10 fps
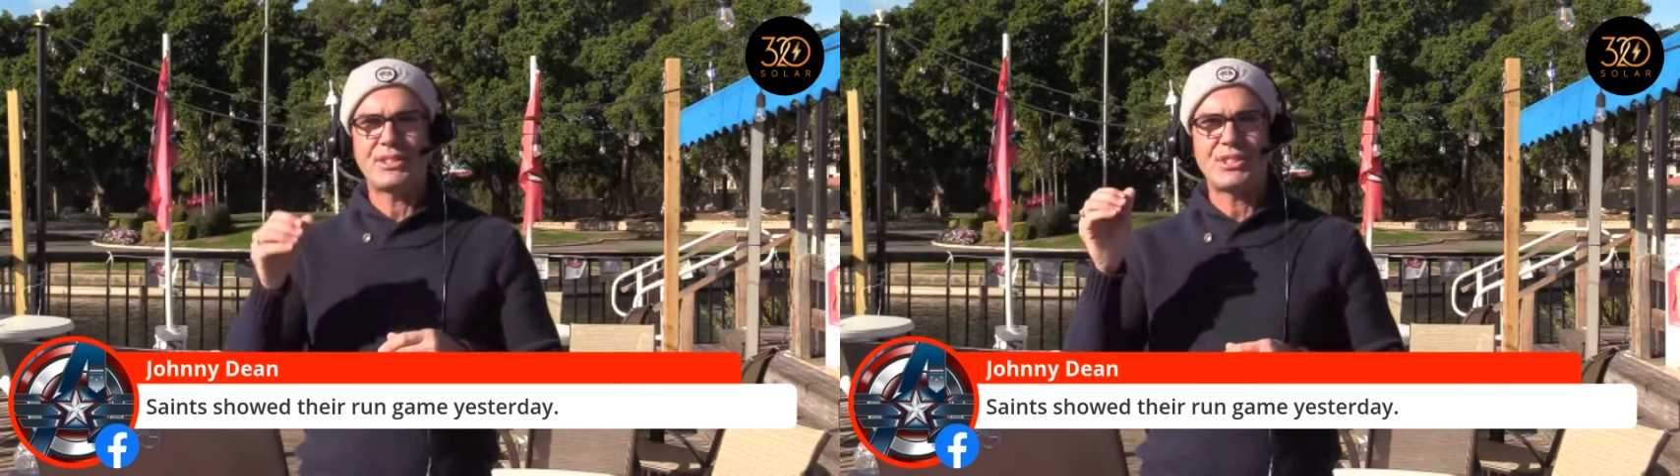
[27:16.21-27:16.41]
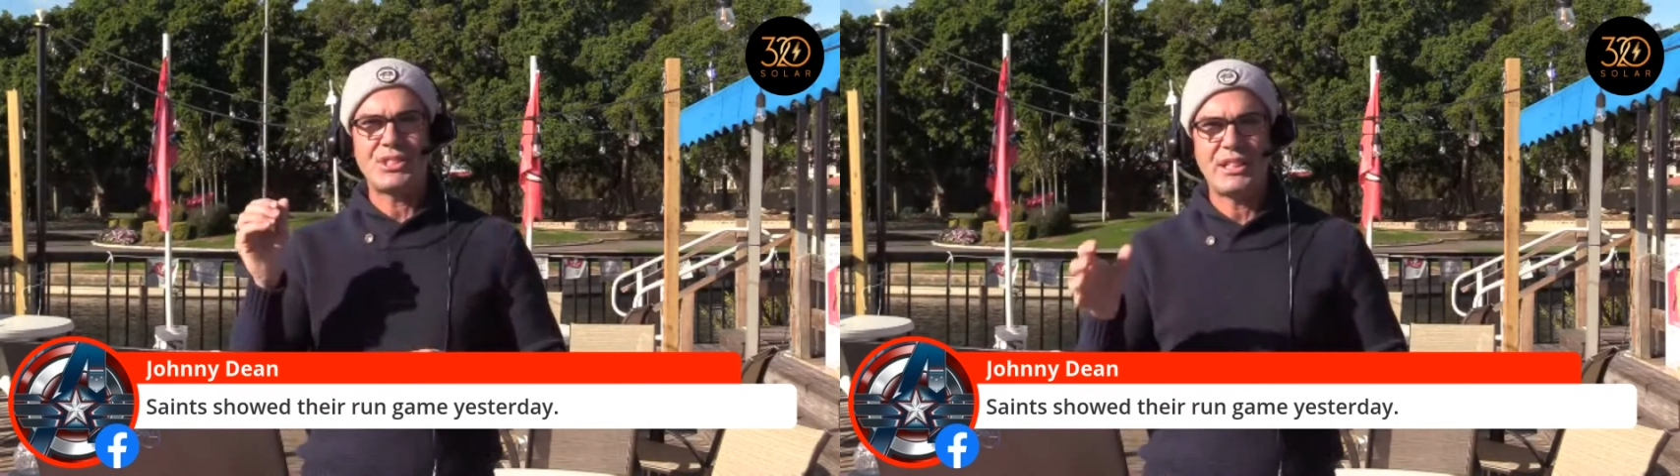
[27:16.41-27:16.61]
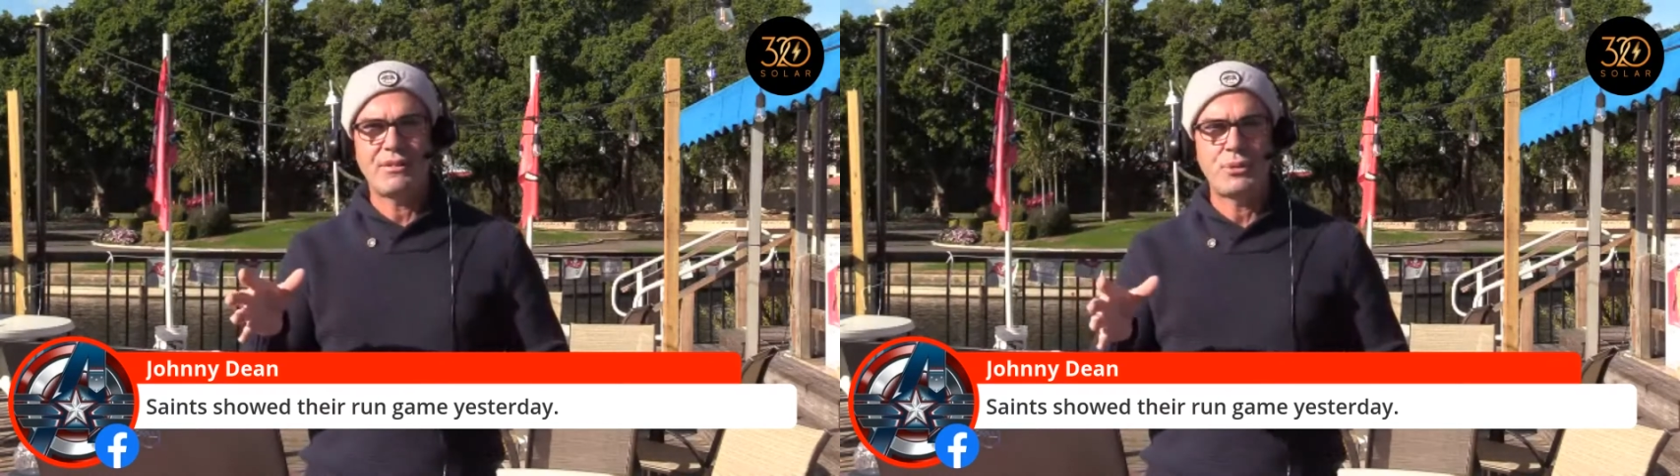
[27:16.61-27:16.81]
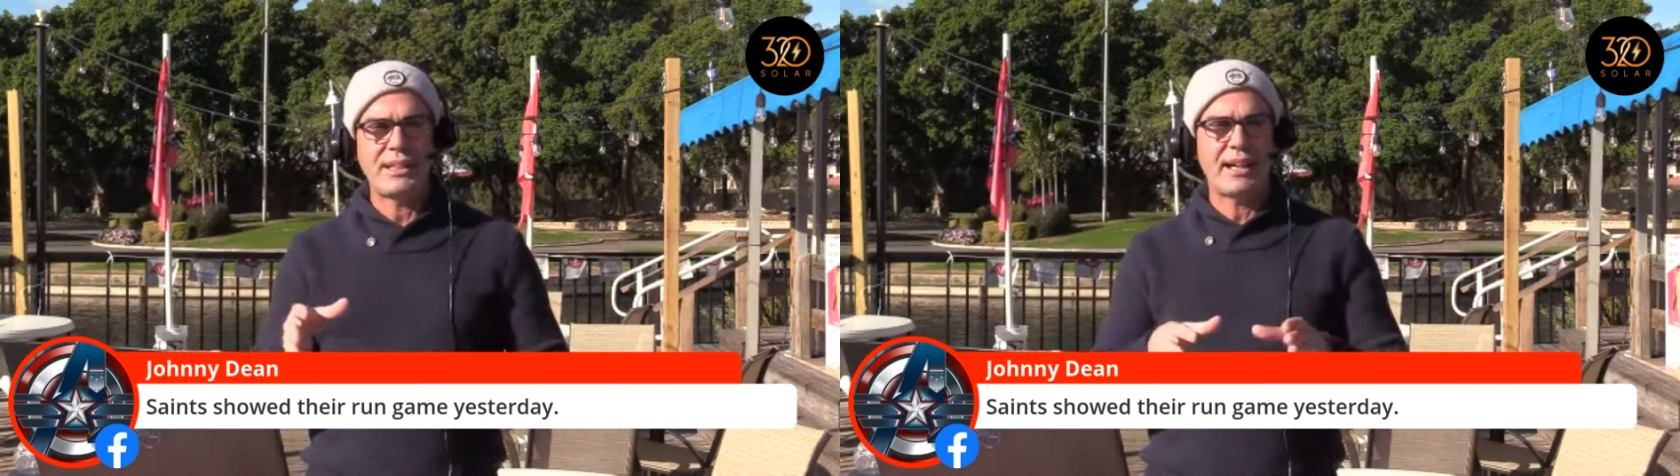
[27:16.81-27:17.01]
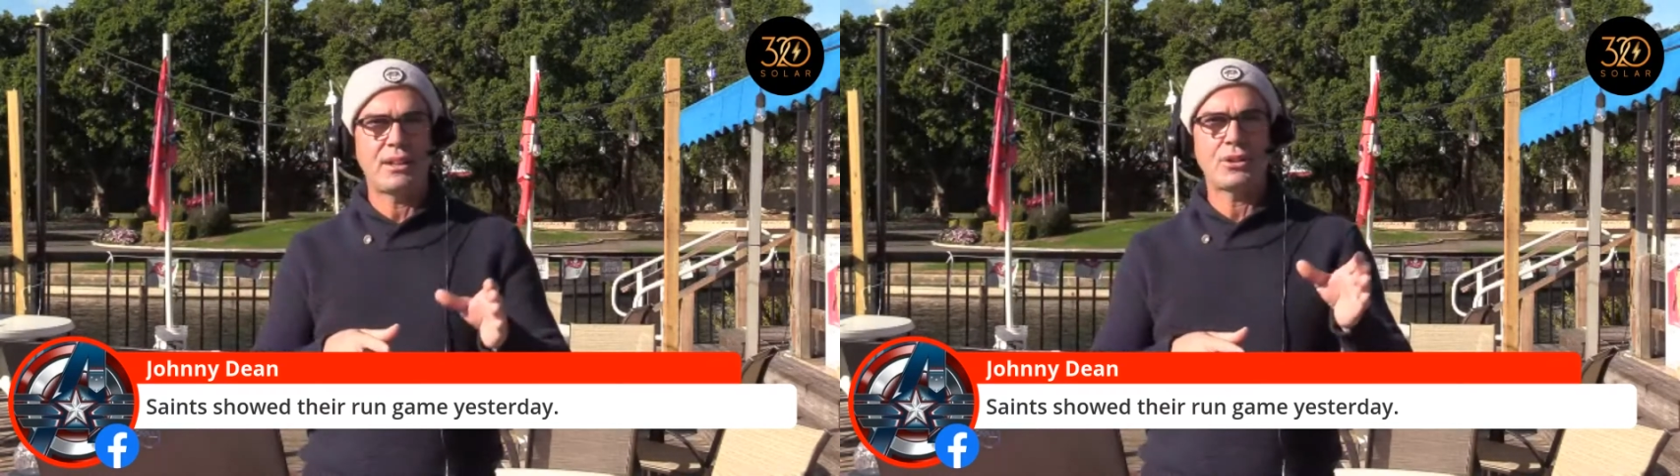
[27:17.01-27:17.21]
to see if we
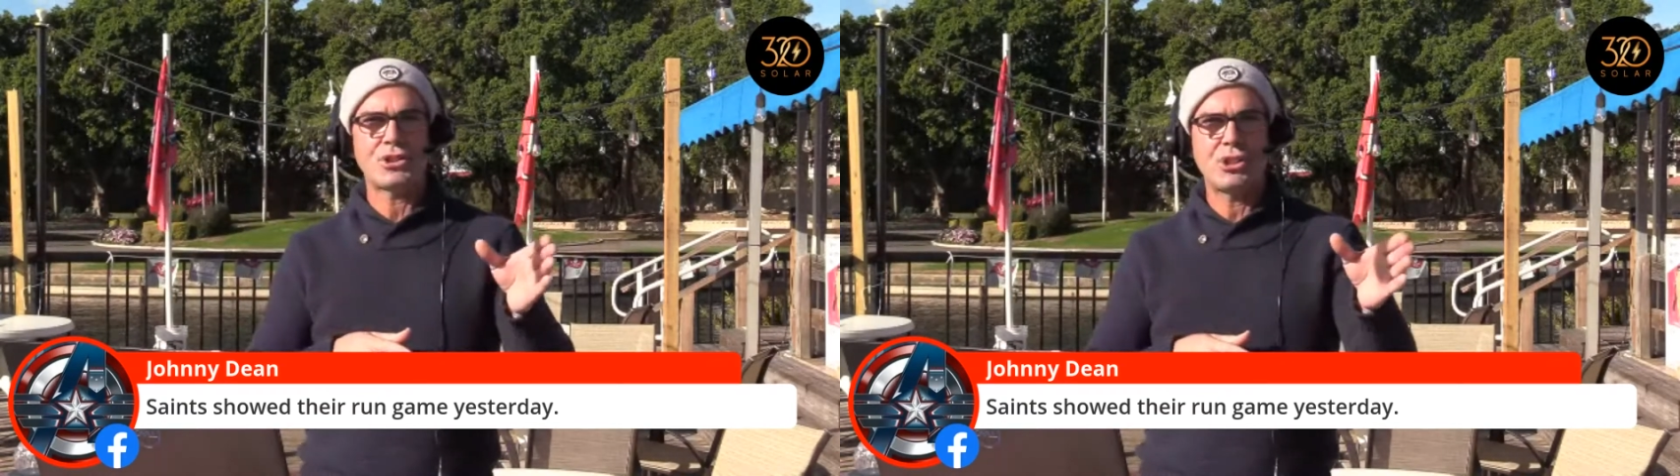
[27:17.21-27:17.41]
got a little